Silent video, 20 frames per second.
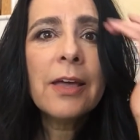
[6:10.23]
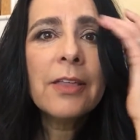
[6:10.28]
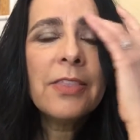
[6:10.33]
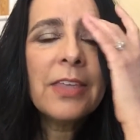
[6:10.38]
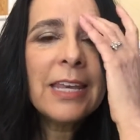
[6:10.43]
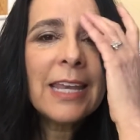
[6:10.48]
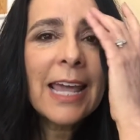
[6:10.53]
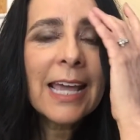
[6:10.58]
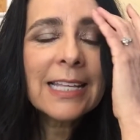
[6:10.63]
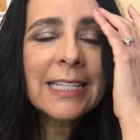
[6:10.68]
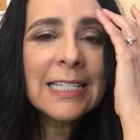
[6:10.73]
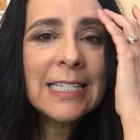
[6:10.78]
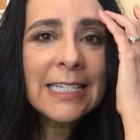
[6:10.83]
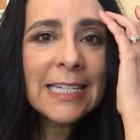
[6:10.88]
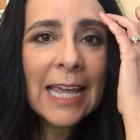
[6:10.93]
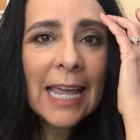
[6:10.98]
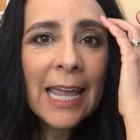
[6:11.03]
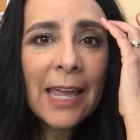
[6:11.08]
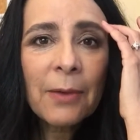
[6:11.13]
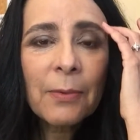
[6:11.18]
the next
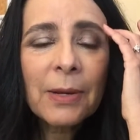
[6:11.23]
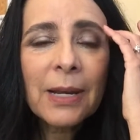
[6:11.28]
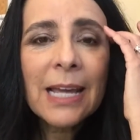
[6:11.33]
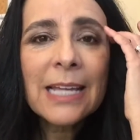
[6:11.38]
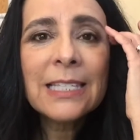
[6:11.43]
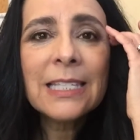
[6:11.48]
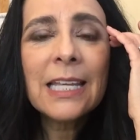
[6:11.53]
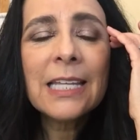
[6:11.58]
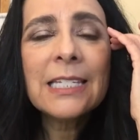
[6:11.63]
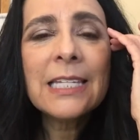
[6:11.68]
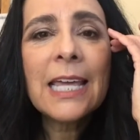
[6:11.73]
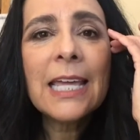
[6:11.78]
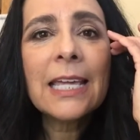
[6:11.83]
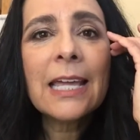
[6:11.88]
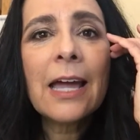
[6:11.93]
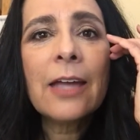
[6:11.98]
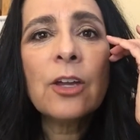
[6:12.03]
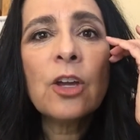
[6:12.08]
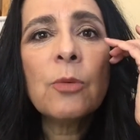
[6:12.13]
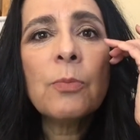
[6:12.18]
day when I said take
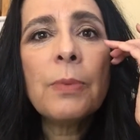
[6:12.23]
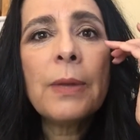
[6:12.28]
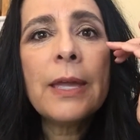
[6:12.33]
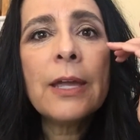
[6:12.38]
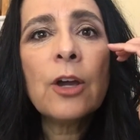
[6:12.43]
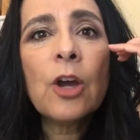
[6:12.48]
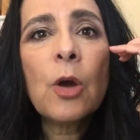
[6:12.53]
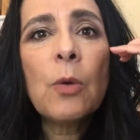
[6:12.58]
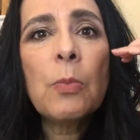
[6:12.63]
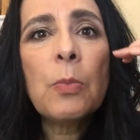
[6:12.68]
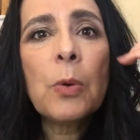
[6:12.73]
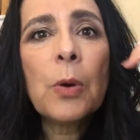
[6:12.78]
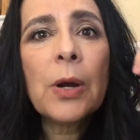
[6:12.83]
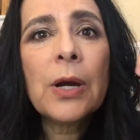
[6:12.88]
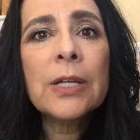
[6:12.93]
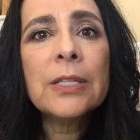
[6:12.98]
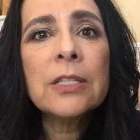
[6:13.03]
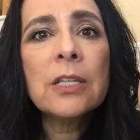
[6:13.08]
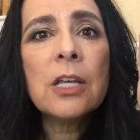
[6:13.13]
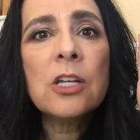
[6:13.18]
out your bingo
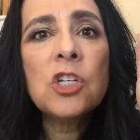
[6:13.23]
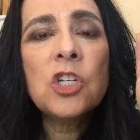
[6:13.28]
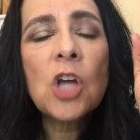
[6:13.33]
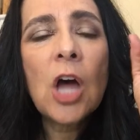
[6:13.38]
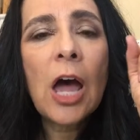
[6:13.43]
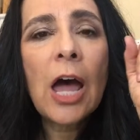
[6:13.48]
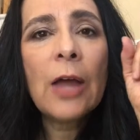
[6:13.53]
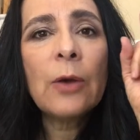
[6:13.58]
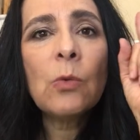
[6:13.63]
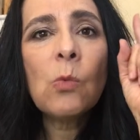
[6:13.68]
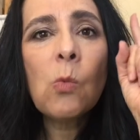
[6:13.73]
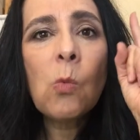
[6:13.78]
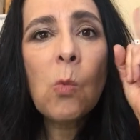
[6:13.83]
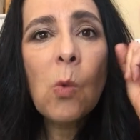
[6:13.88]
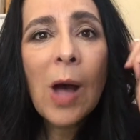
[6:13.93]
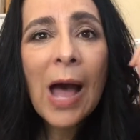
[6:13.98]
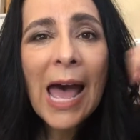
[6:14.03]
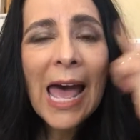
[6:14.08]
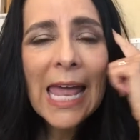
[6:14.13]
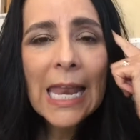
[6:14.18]
boards, not
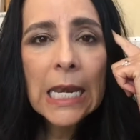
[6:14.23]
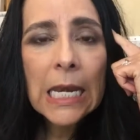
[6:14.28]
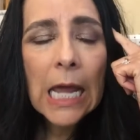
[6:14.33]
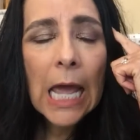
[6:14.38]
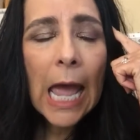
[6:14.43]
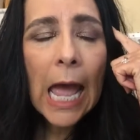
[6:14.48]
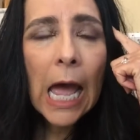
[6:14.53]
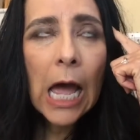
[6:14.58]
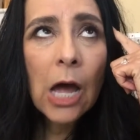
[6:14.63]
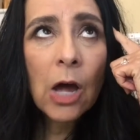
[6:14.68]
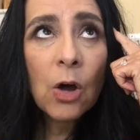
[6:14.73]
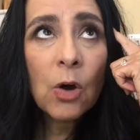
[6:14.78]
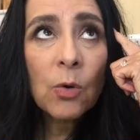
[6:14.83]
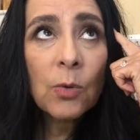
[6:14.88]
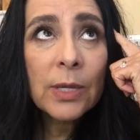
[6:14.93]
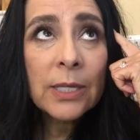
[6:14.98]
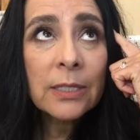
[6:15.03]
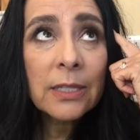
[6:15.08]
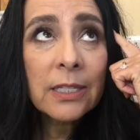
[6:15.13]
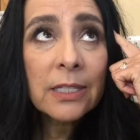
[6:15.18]
one,
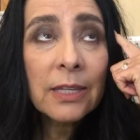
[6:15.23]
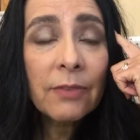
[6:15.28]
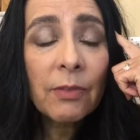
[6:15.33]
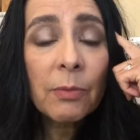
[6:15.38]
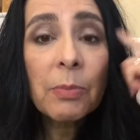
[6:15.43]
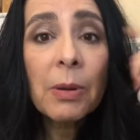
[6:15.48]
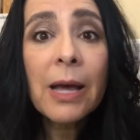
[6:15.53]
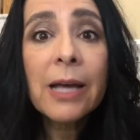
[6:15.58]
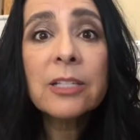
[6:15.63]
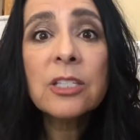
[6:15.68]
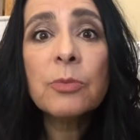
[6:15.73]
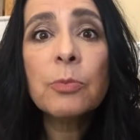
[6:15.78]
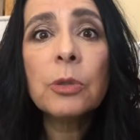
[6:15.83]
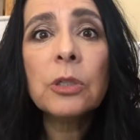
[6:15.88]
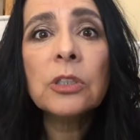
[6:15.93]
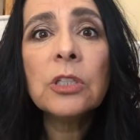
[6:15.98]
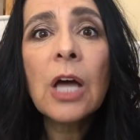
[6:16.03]
how is this even possible?